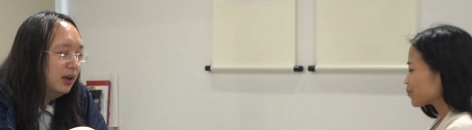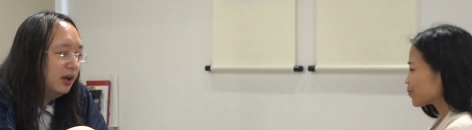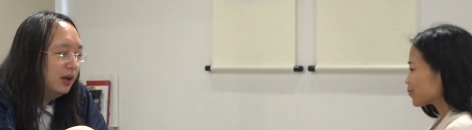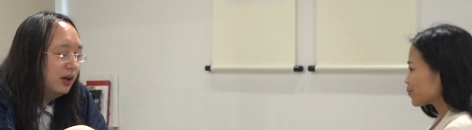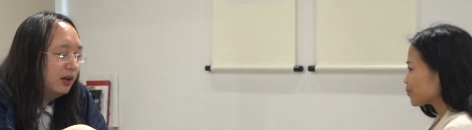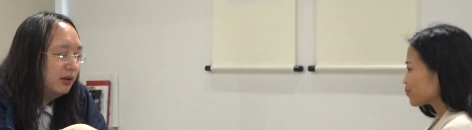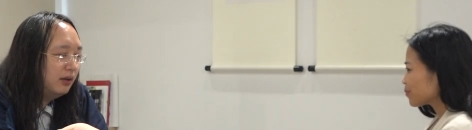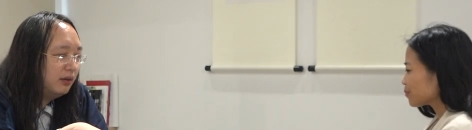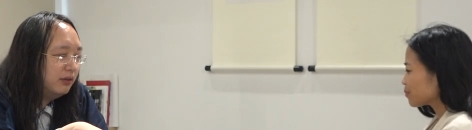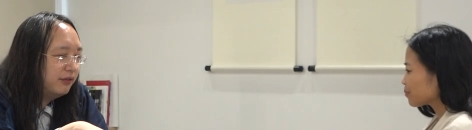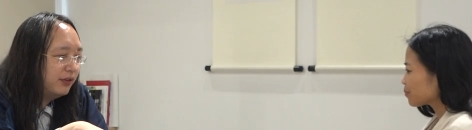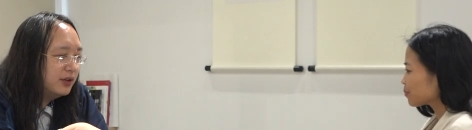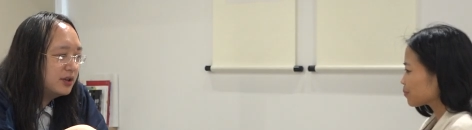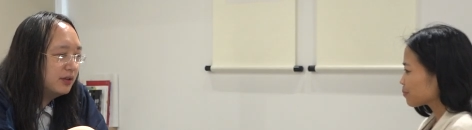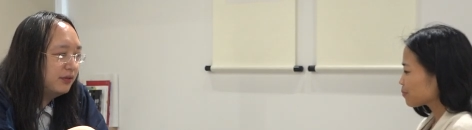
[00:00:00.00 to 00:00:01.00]
Speaker 1: Uh,
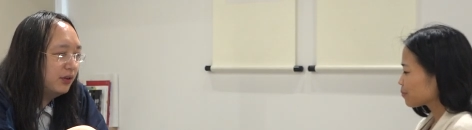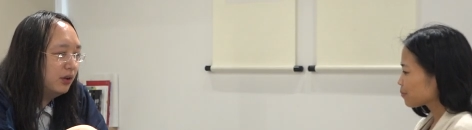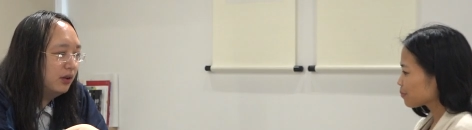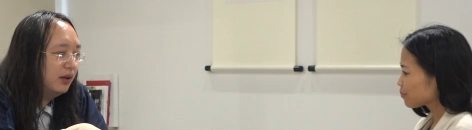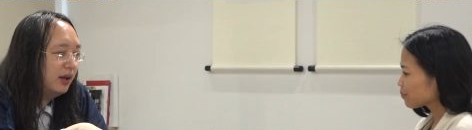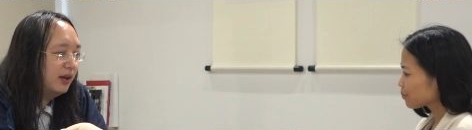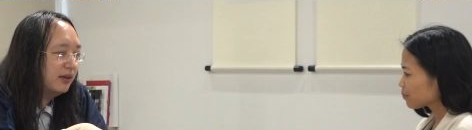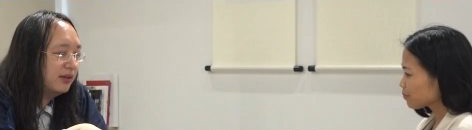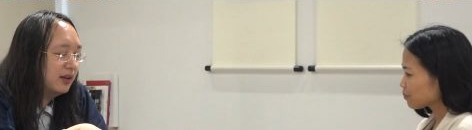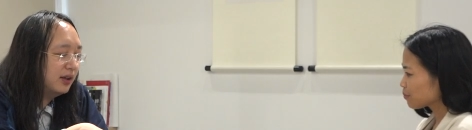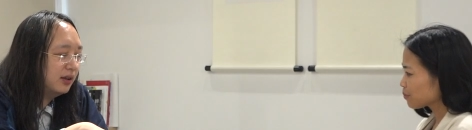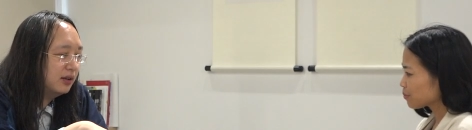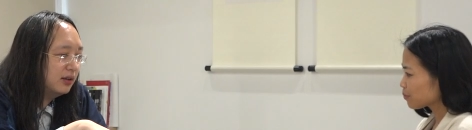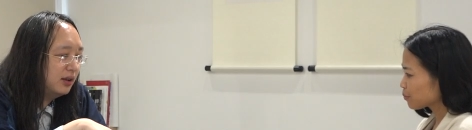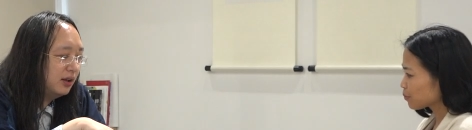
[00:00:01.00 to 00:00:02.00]
first of all, I
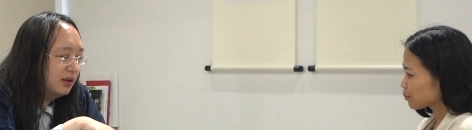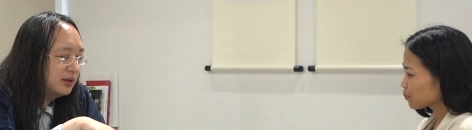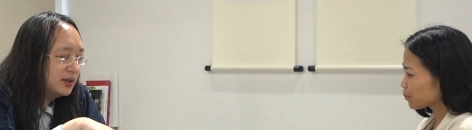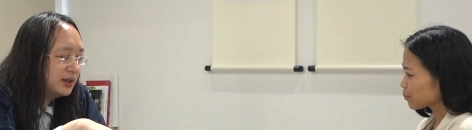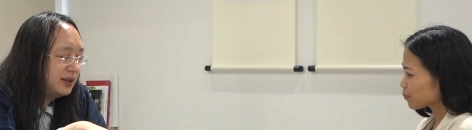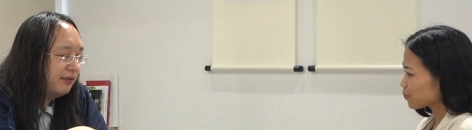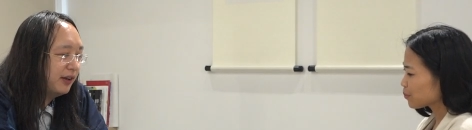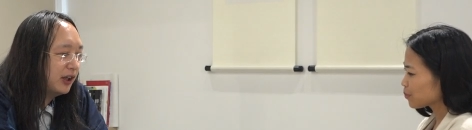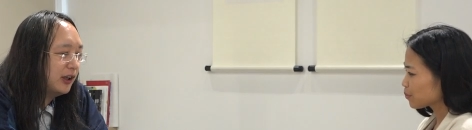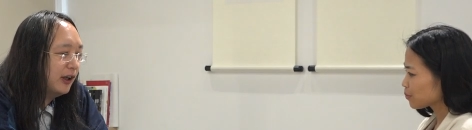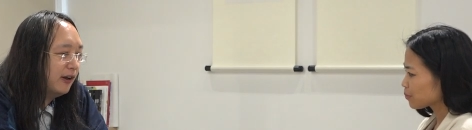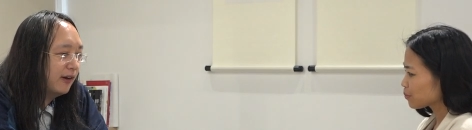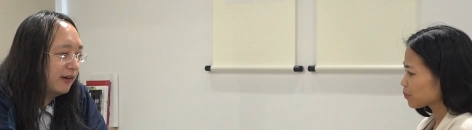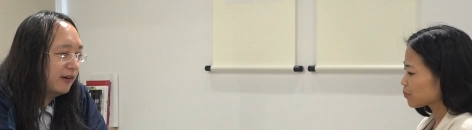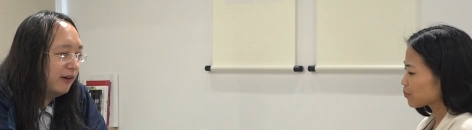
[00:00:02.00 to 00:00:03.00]
think the civic
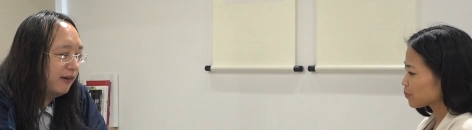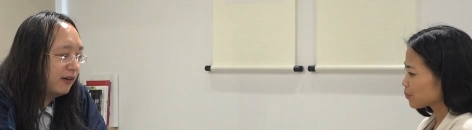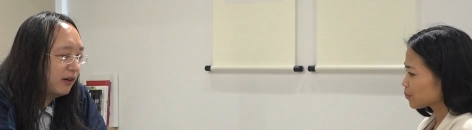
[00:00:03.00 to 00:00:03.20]
tech,